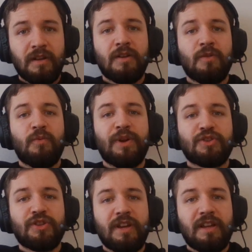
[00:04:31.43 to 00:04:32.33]

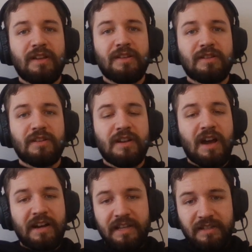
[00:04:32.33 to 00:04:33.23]
which is
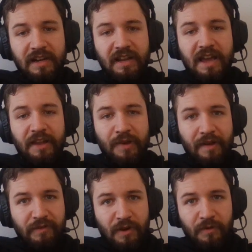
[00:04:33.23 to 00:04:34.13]
not easy to get. You
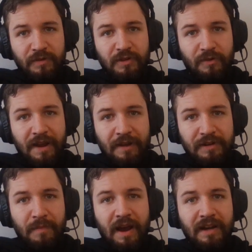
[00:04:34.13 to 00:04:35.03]
have to go into the ground
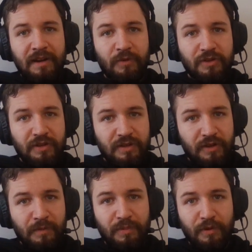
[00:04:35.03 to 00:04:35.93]
and mine it, which is
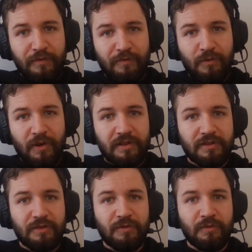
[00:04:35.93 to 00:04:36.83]
your proof of work
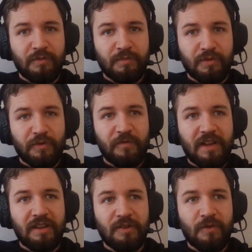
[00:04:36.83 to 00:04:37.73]
to prove
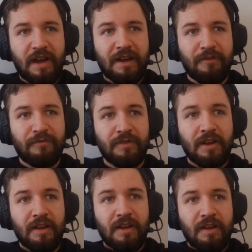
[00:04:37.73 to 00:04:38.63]
that you have
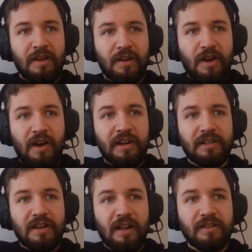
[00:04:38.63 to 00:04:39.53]
gone
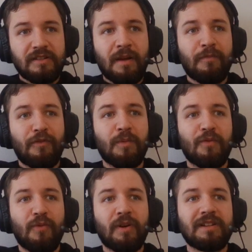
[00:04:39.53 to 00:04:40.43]
and done some form
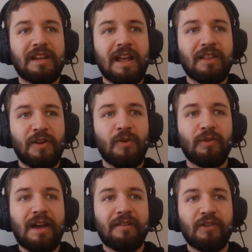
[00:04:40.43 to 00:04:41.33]
of work to get the
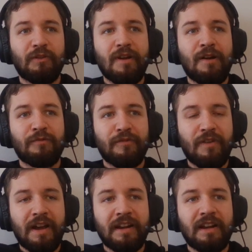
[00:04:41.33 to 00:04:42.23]
gold out of the ground,
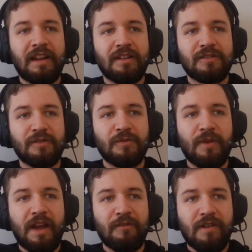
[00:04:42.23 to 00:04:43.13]
refine it into
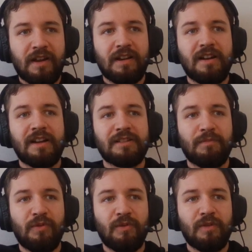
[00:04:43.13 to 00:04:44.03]
a
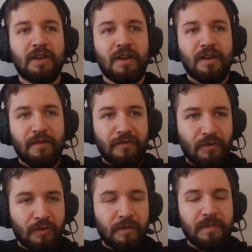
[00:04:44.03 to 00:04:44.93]
recognizable
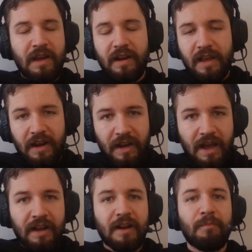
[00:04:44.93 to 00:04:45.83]
form, yada, yada,
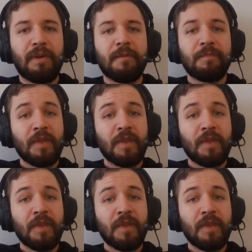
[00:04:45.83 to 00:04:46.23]
yada. But